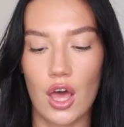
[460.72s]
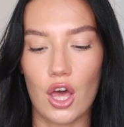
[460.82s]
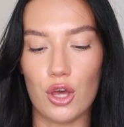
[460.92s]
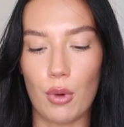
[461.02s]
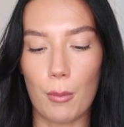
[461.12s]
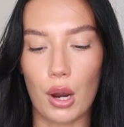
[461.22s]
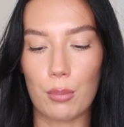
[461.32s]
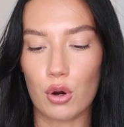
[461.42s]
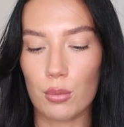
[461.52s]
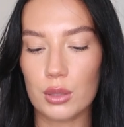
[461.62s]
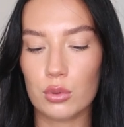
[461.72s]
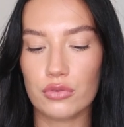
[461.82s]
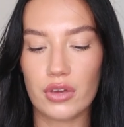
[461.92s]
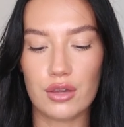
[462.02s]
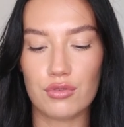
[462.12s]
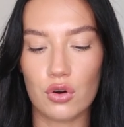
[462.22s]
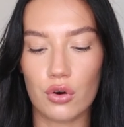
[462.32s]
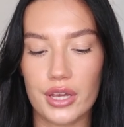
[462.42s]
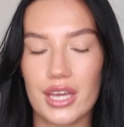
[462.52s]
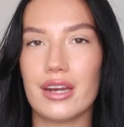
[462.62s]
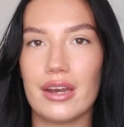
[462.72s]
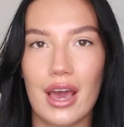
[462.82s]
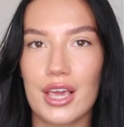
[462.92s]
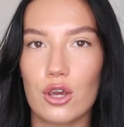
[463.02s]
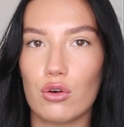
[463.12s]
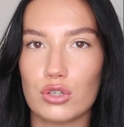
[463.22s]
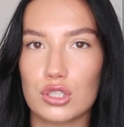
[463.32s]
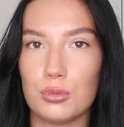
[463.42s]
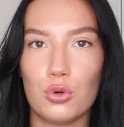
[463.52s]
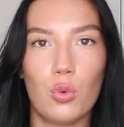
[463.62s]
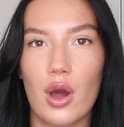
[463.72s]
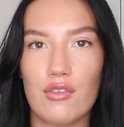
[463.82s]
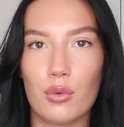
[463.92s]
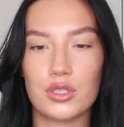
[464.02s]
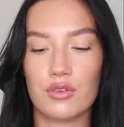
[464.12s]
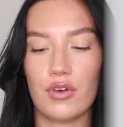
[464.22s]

Um, but I probably would have either got it in an 8 or a small, whatever was